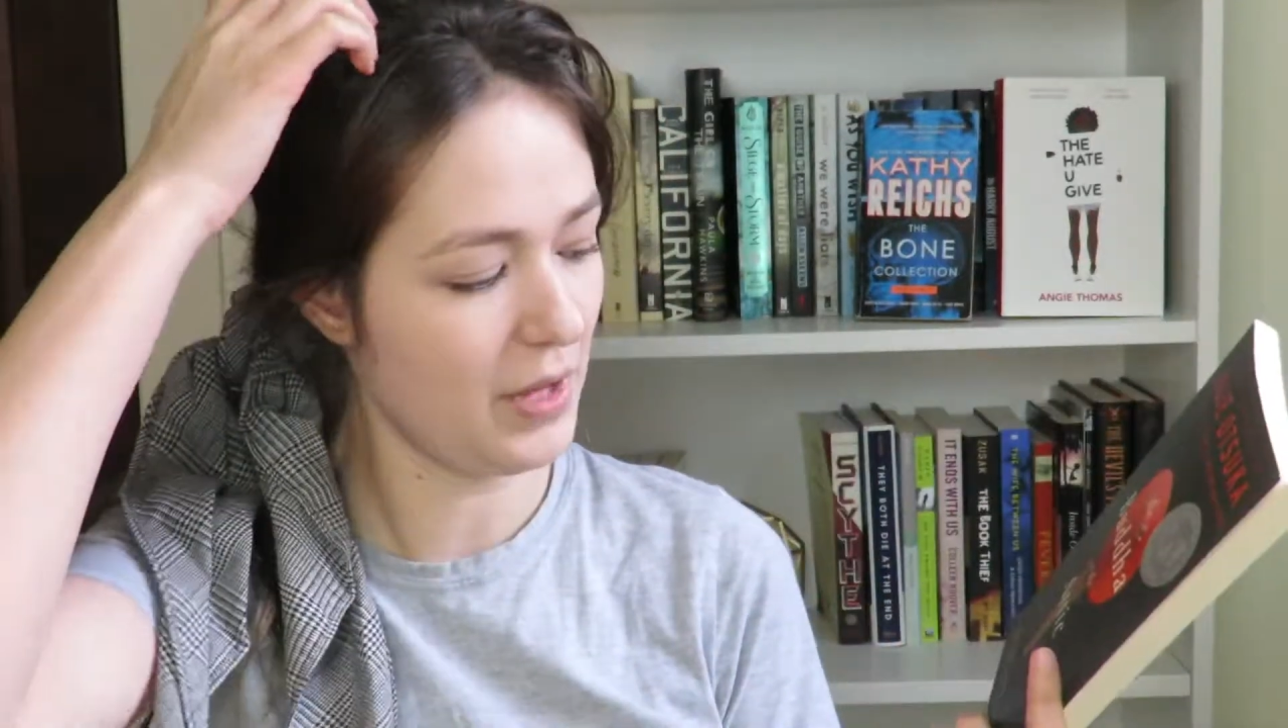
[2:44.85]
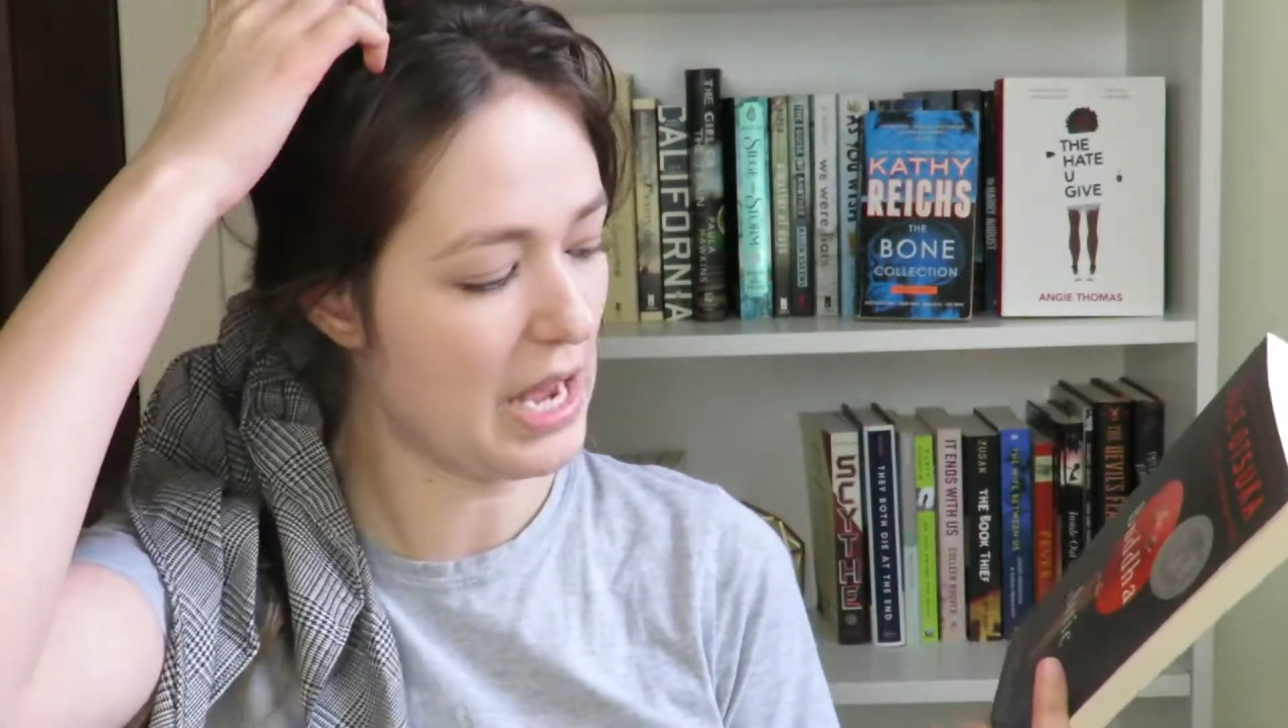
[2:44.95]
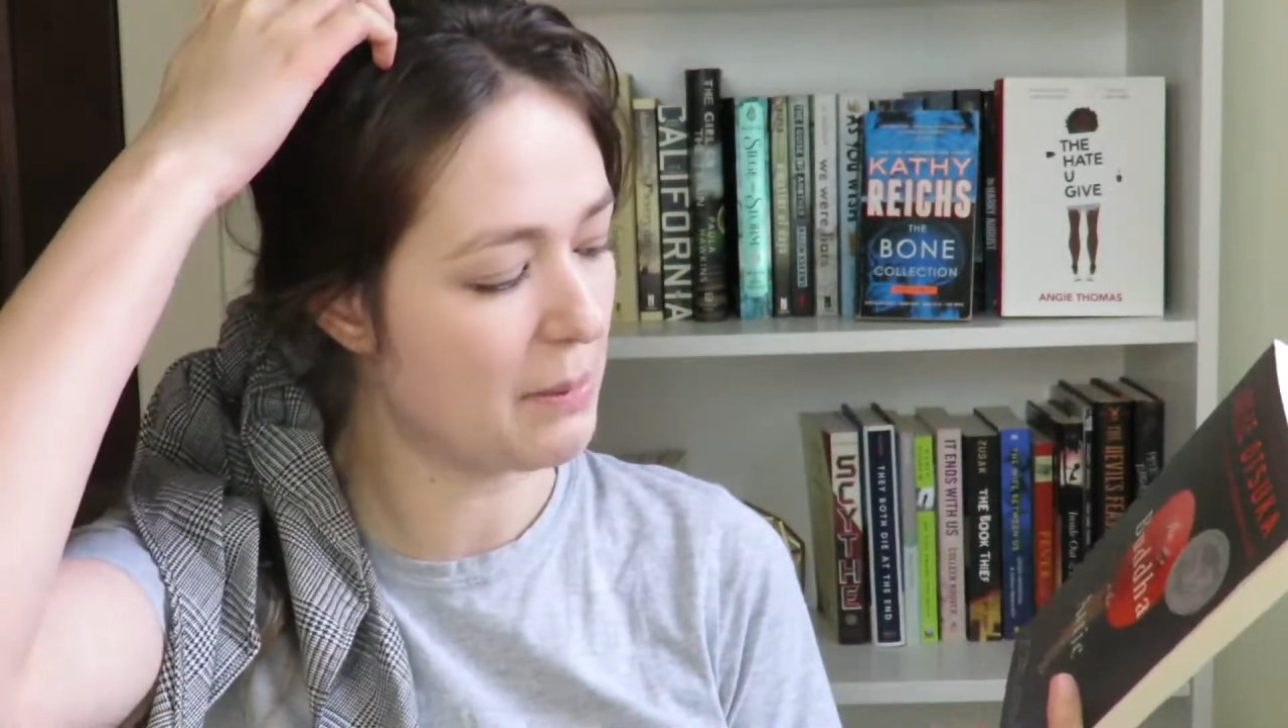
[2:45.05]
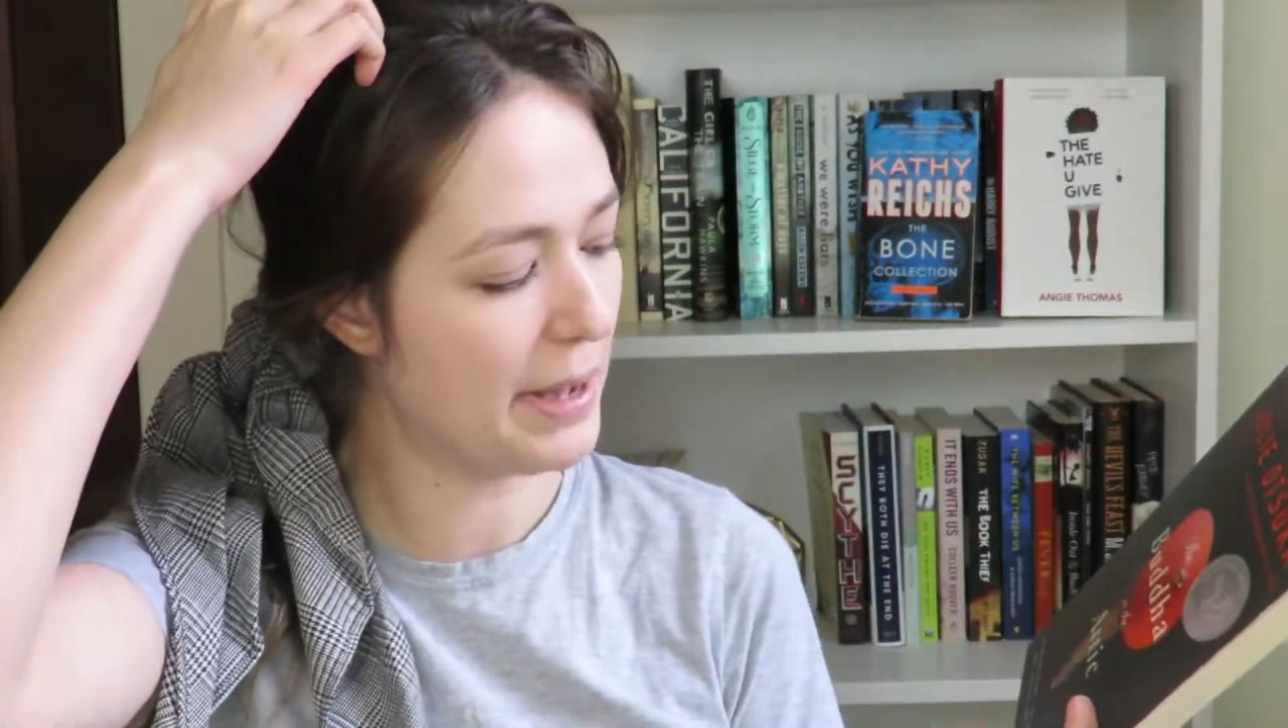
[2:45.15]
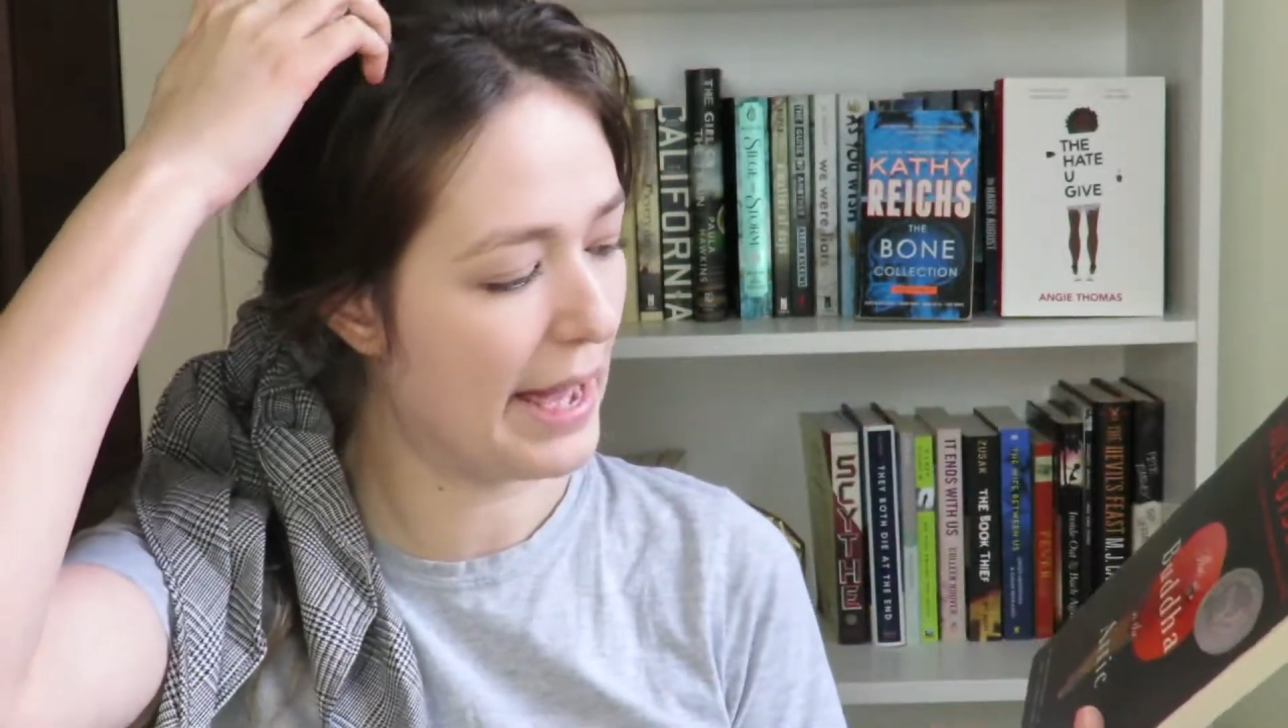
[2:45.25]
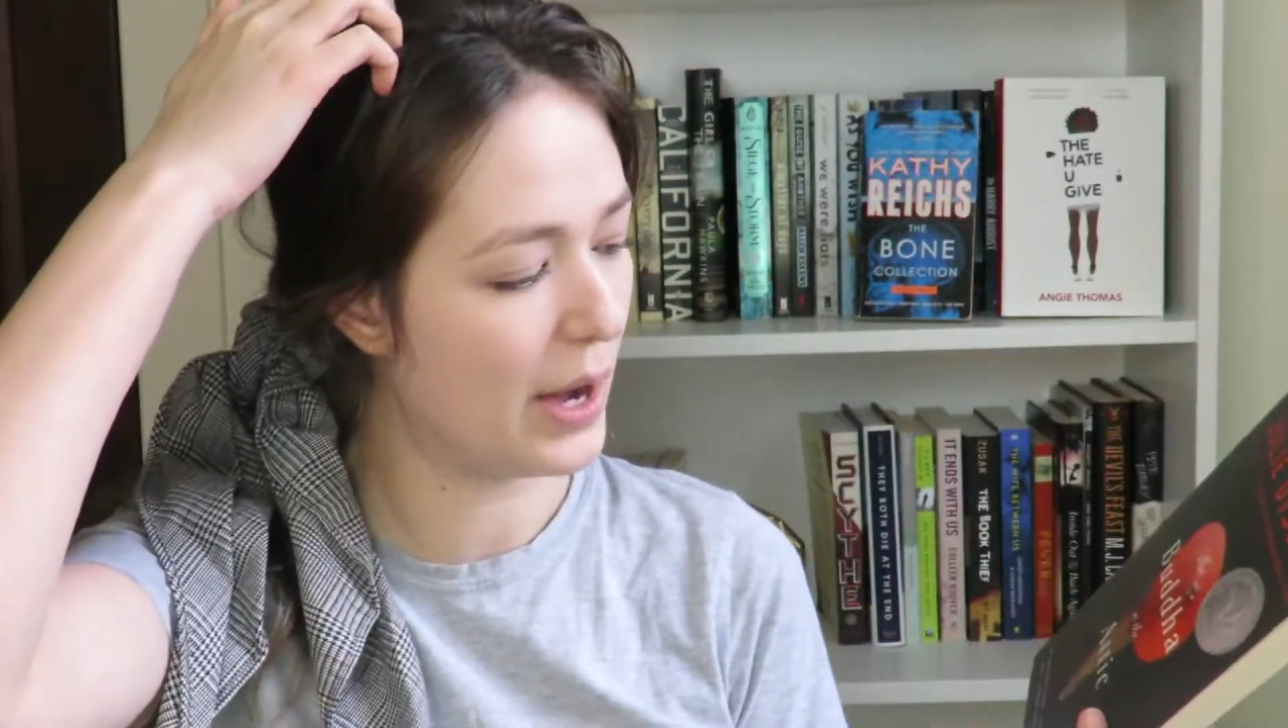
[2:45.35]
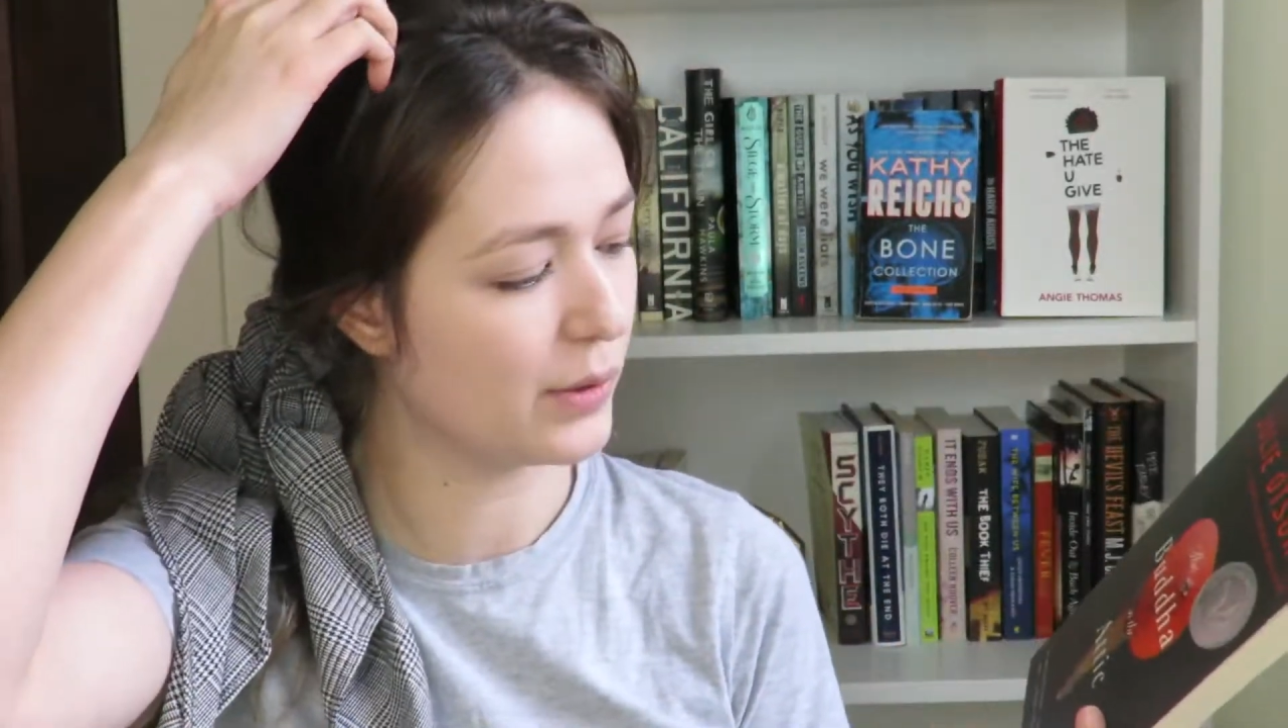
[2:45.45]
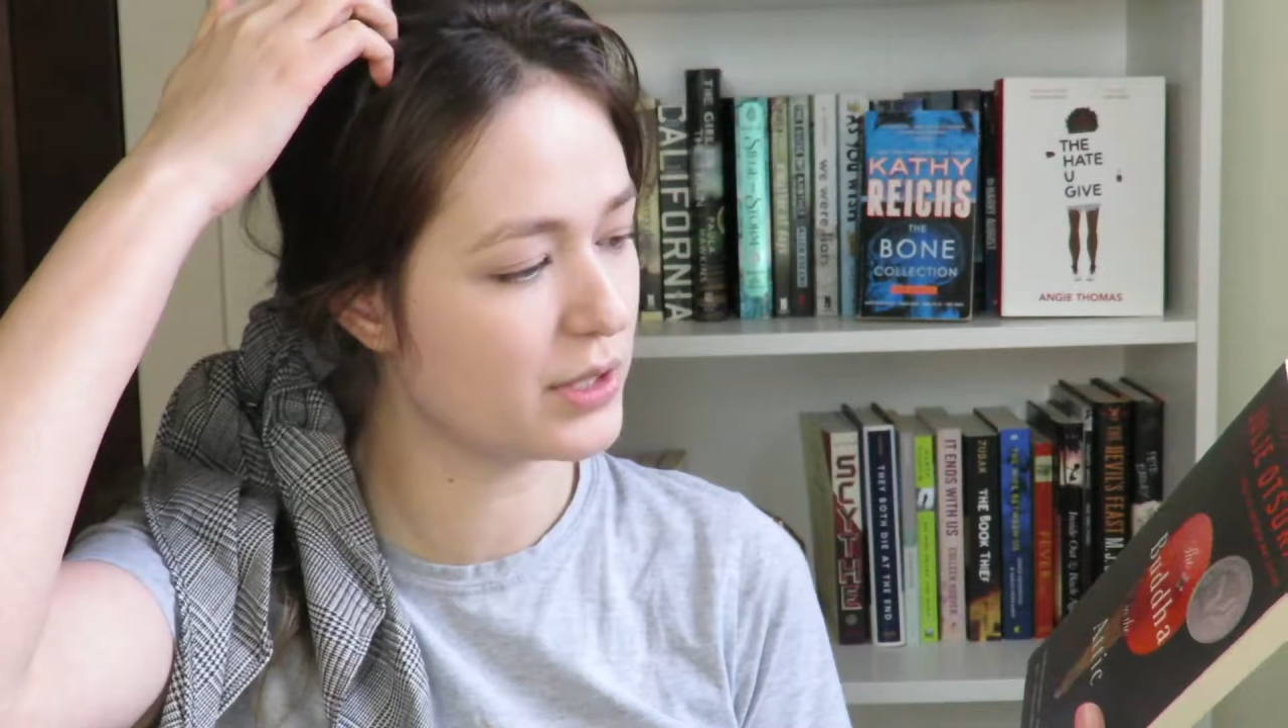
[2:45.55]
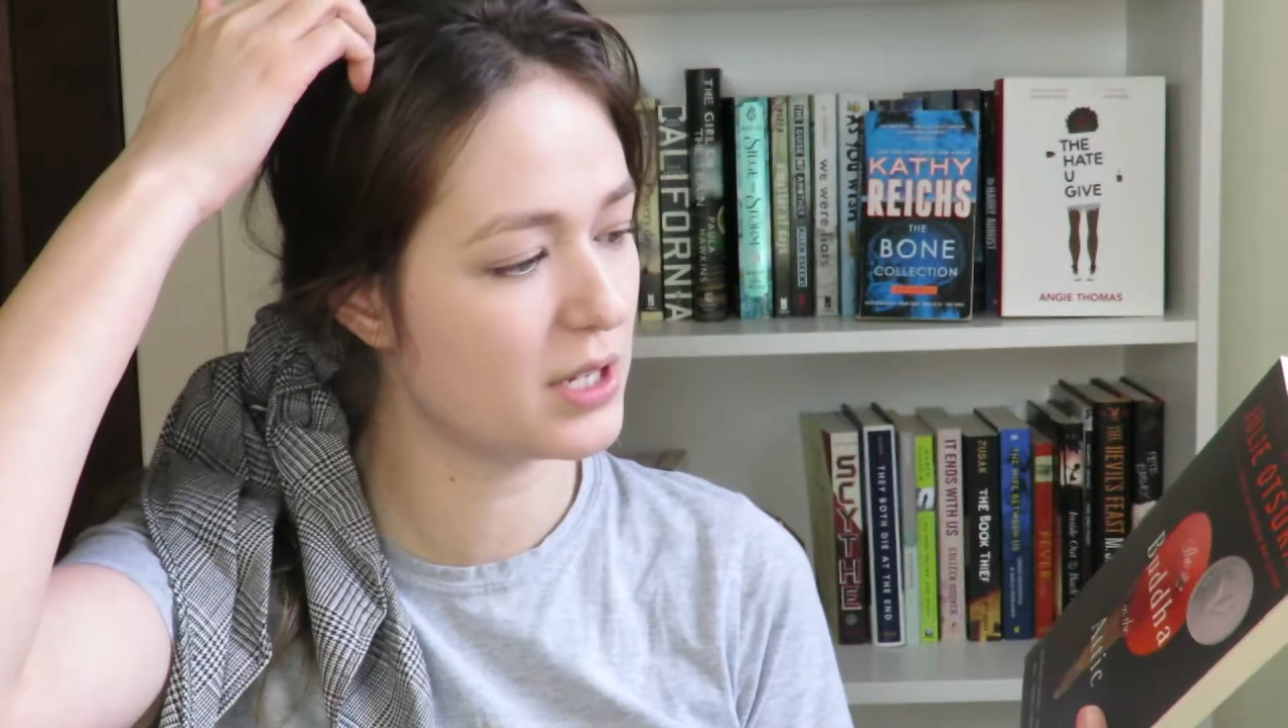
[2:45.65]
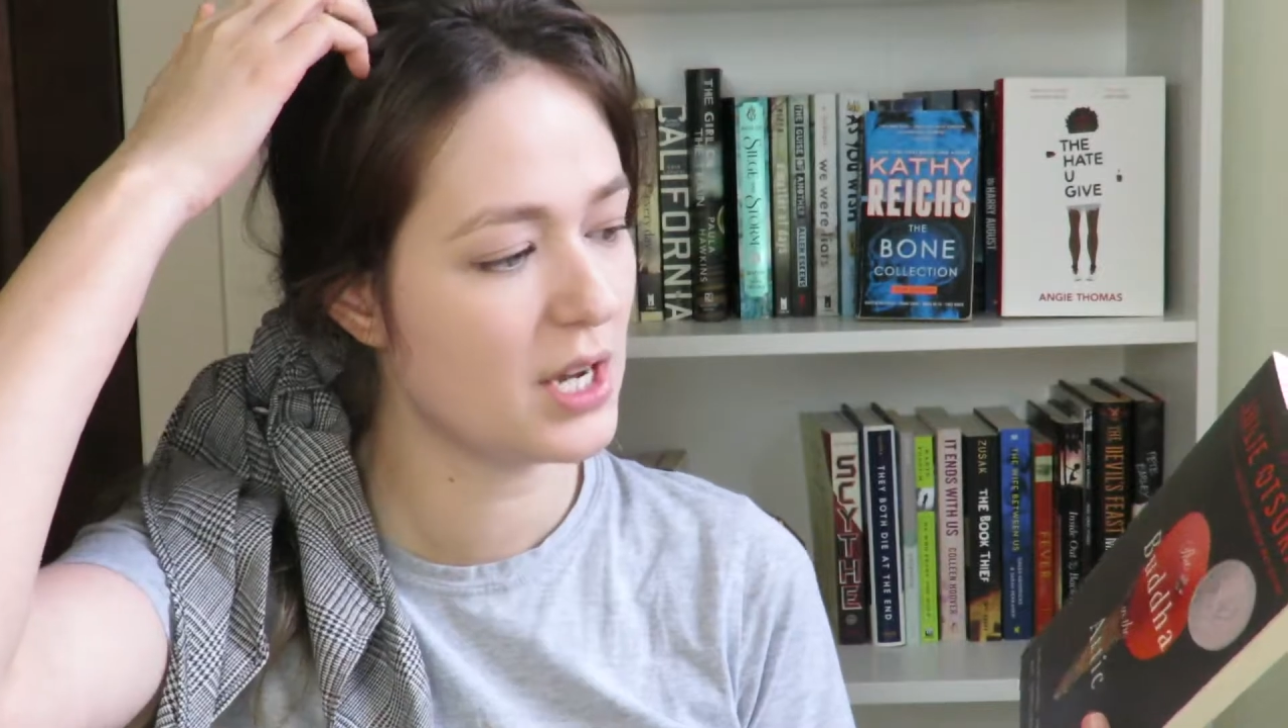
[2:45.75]

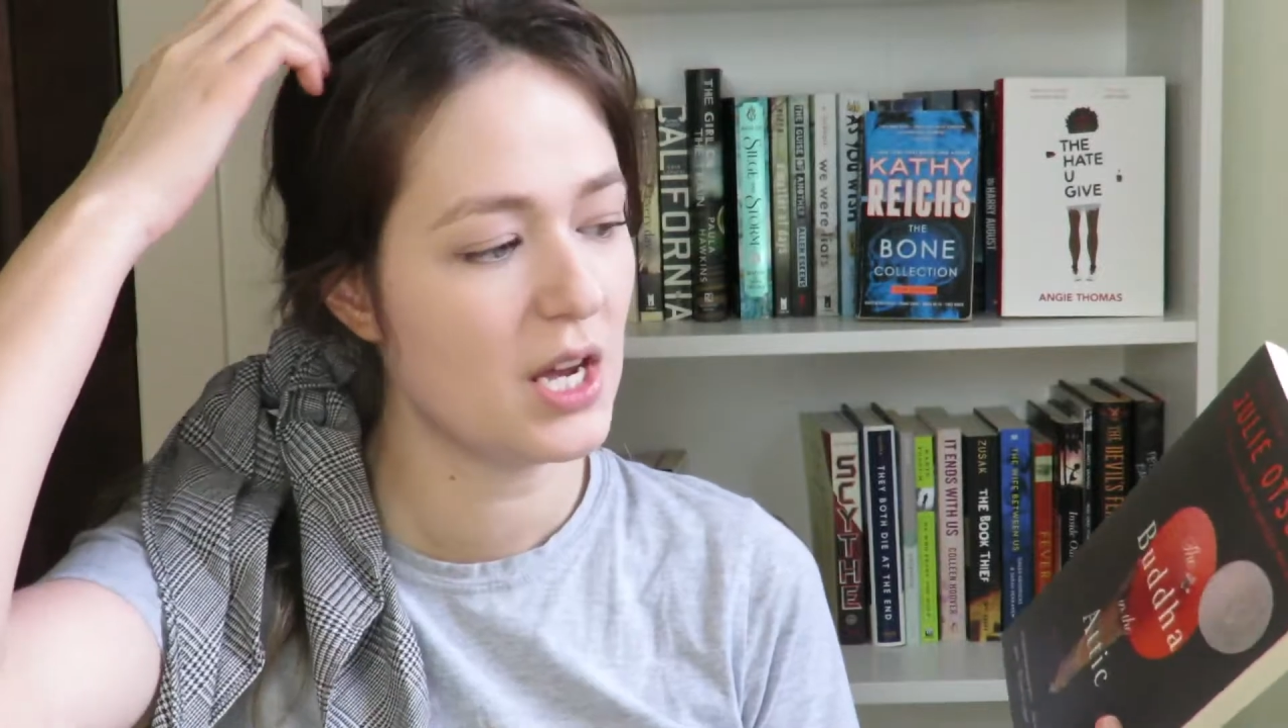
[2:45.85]
about